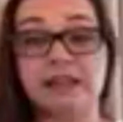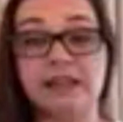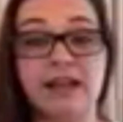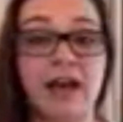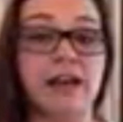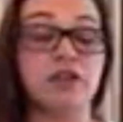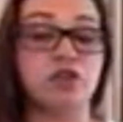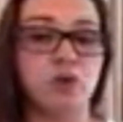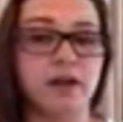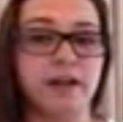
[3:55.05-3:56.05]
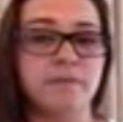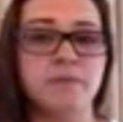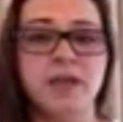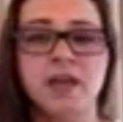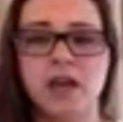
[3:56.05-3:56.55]
eat and enjoy it.
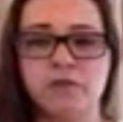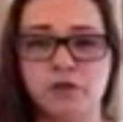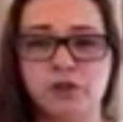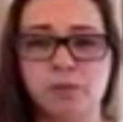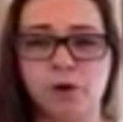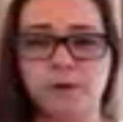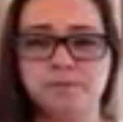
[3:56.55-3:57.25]
And furthermore,